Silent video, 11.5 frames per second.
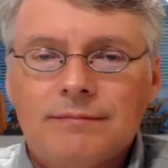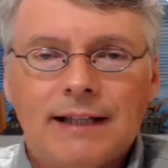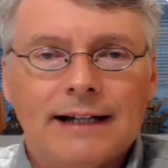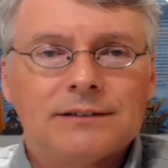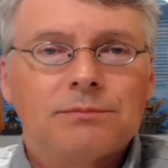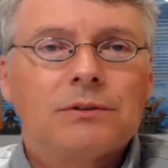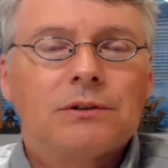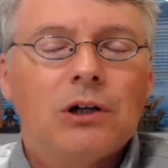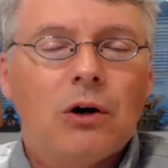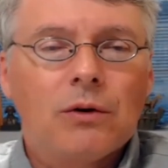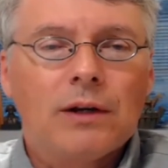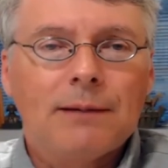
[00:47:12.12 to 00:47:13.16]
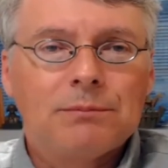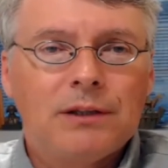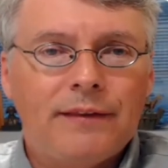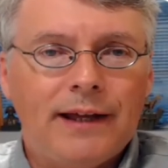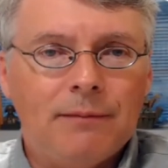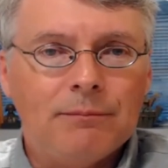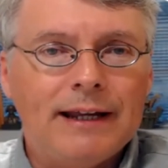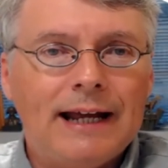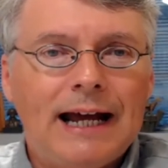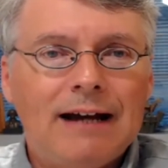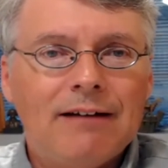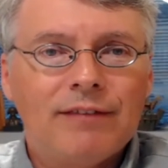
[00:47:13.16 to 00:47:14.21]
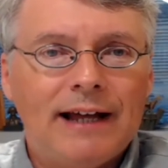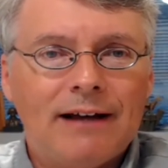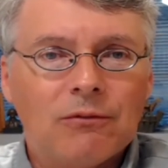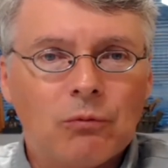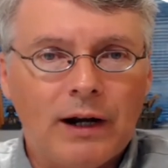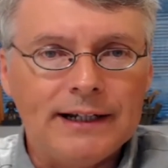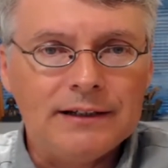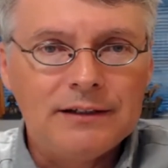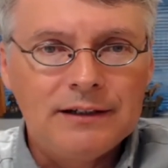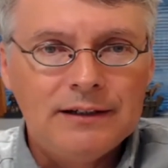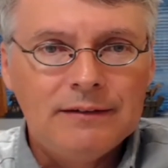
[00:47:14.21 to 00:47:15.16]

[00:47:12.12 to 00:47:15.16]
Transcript: That's totally up to them. They have that right.